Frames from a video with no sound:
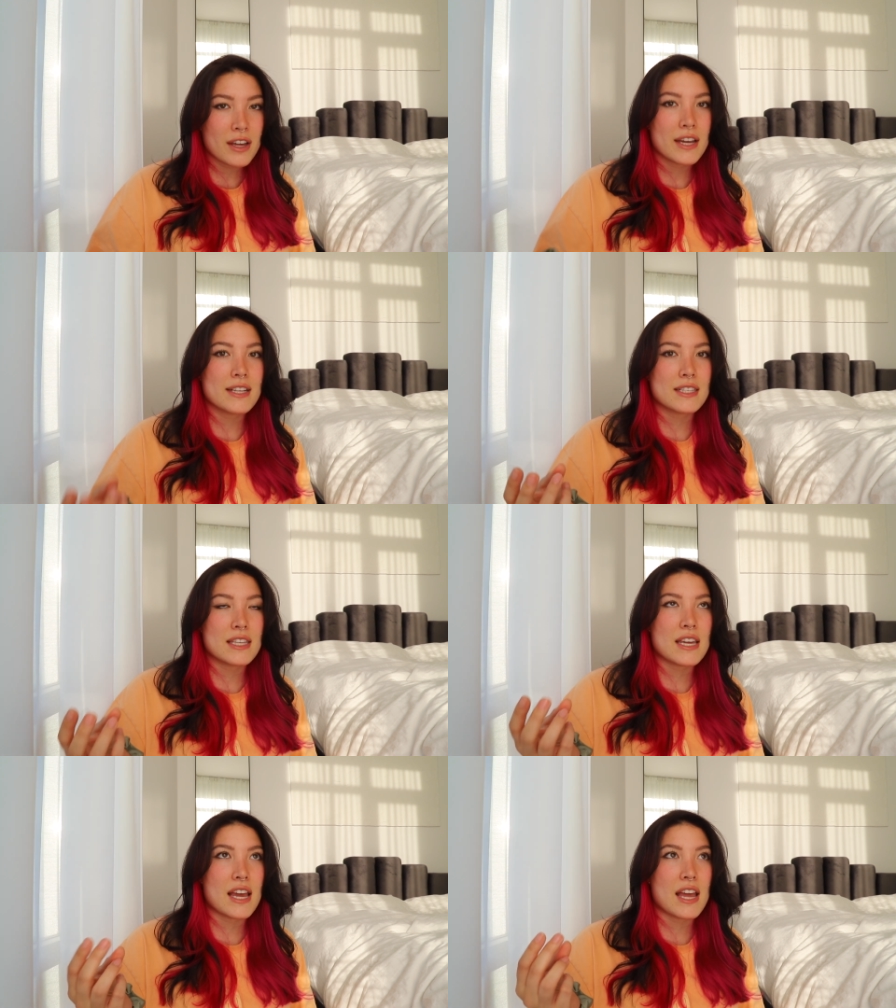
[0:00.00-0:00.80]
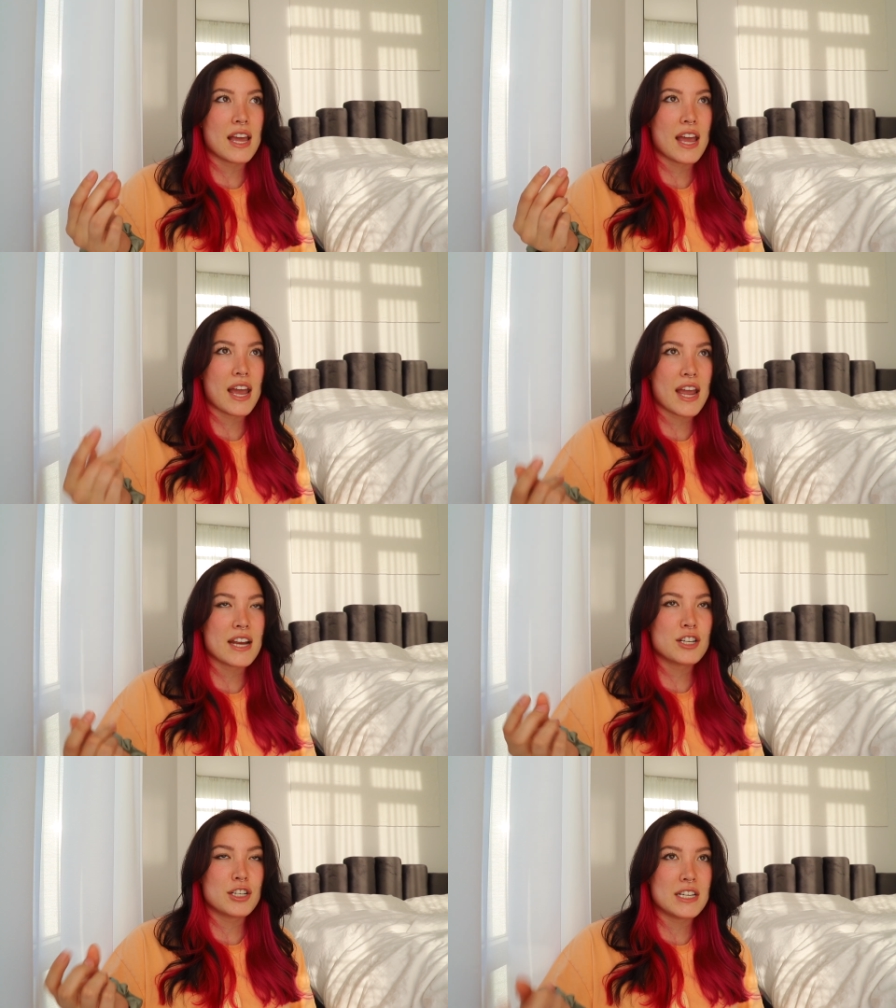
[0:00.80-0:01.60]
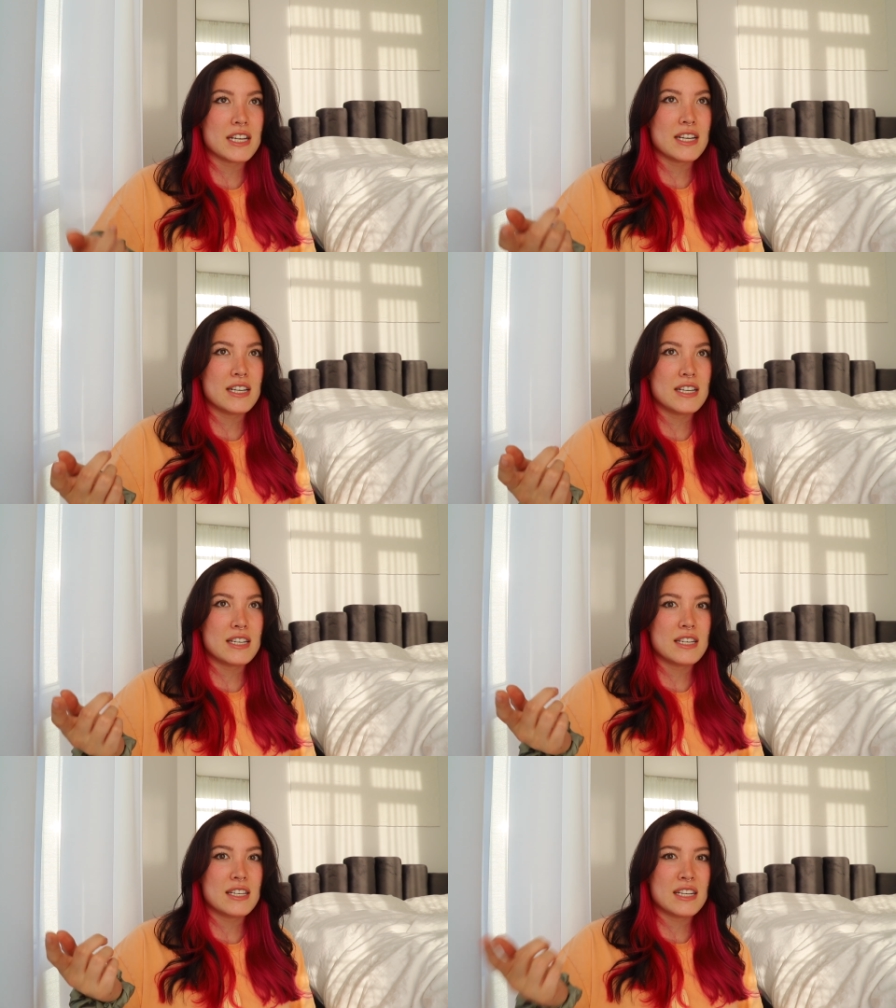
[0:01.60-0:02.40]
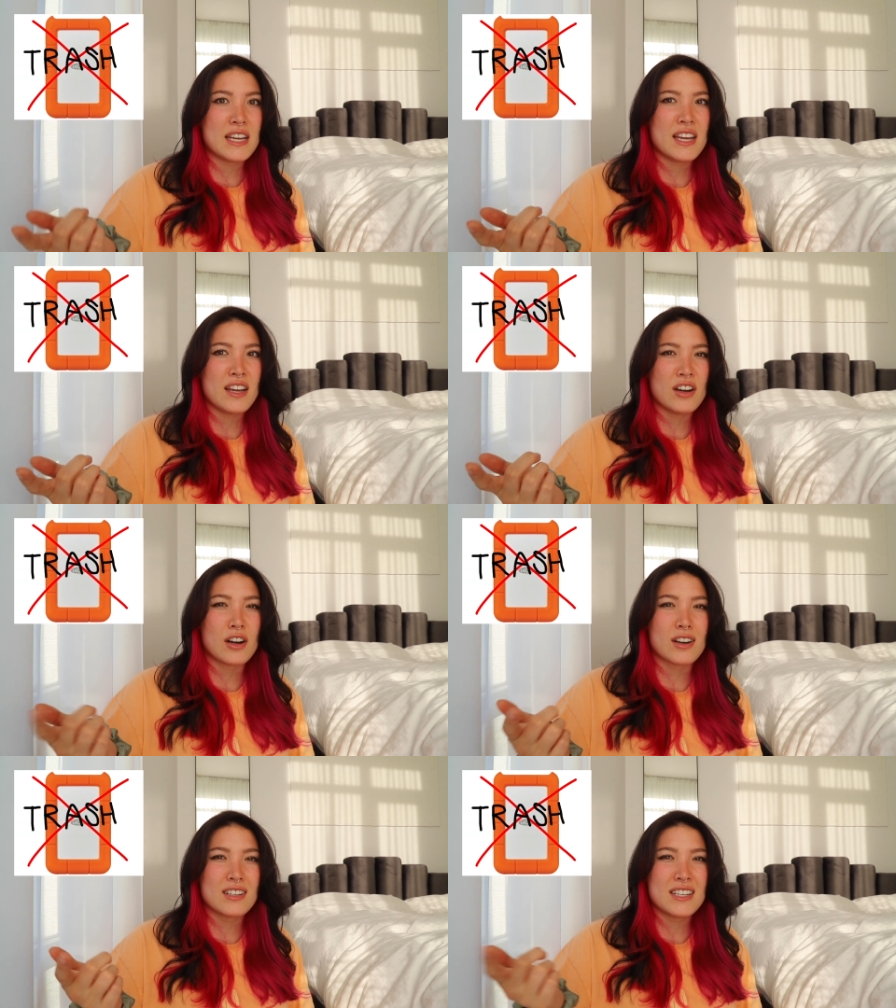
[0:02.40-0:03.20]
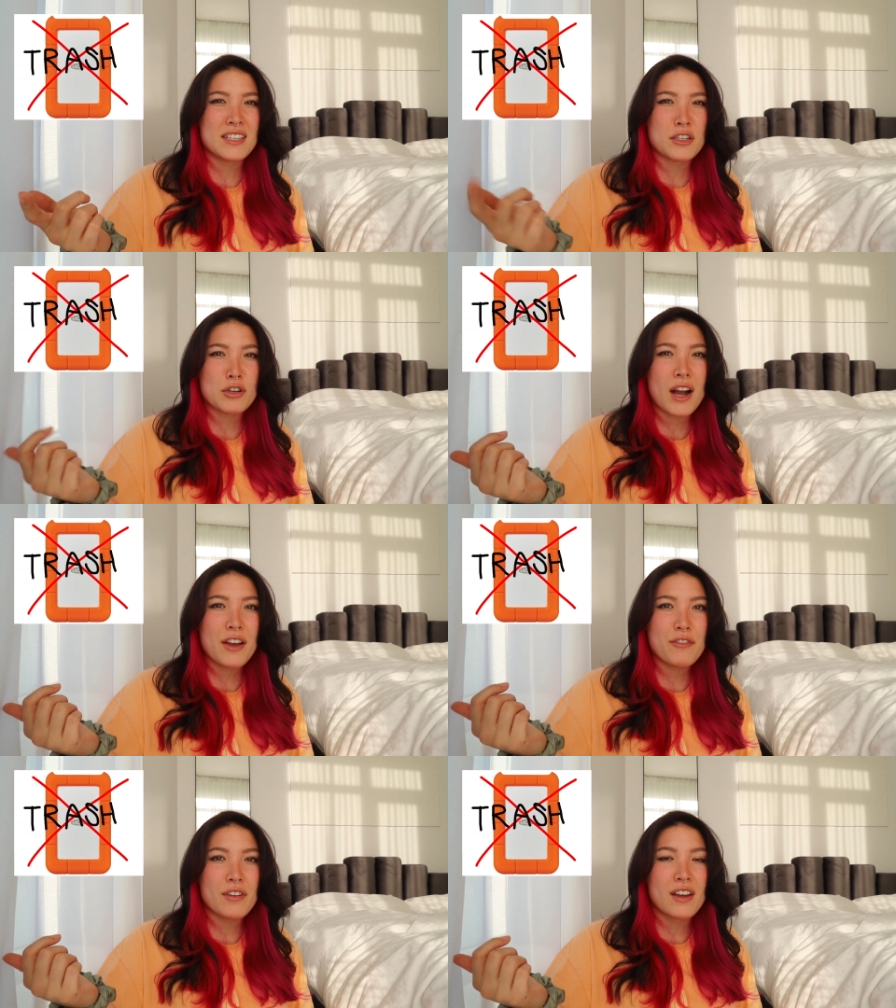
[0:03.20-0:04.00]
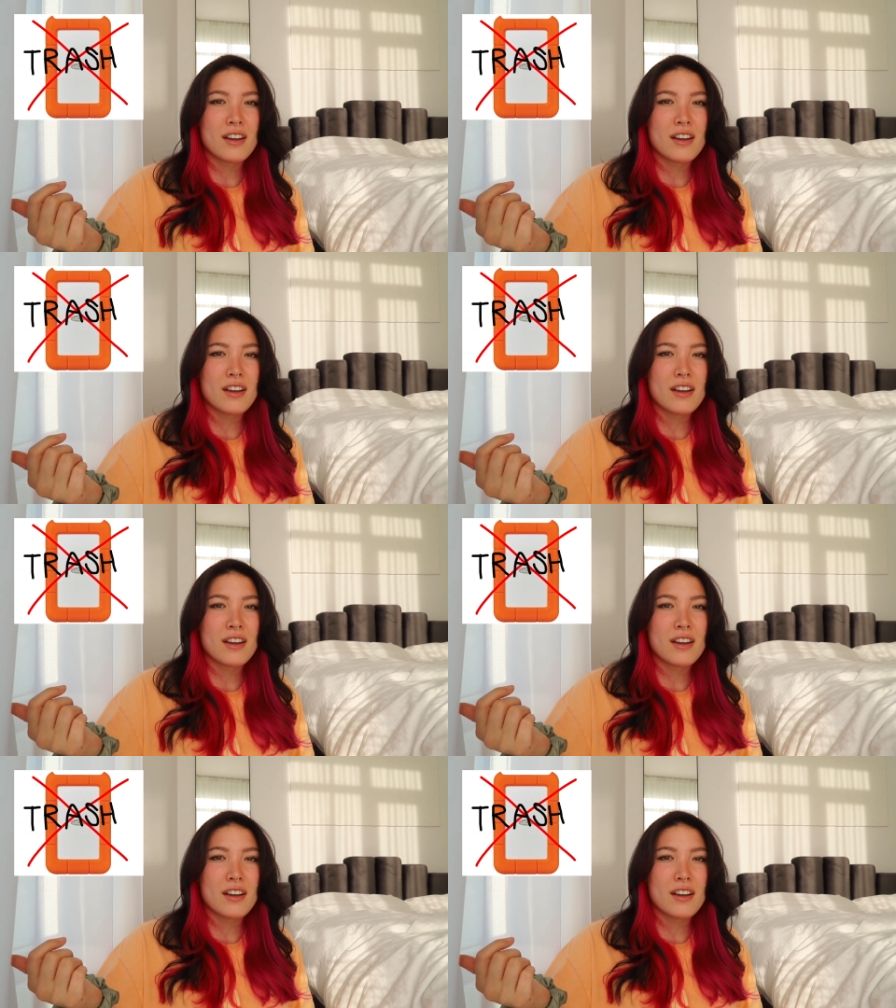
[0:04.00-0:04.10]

It's the HDD hard disk drive,